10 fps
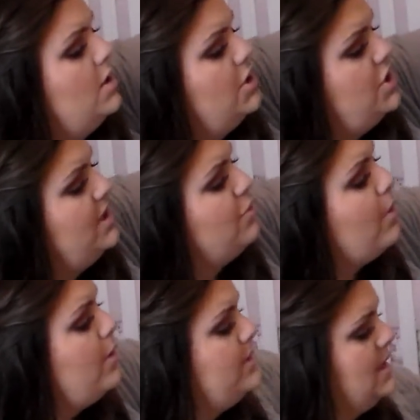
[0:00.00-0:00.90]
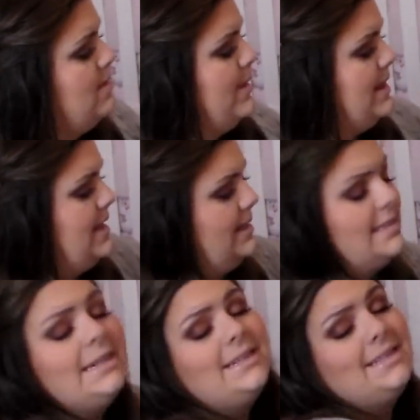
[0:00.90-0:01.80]
she throws them and thinks
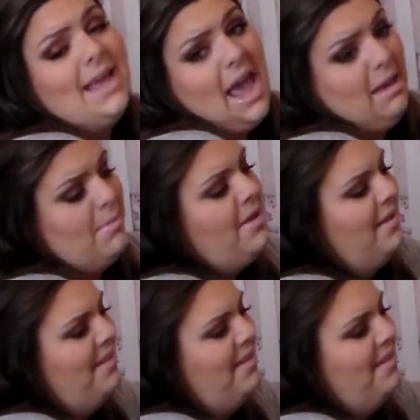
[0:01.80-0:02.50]
that it's a game.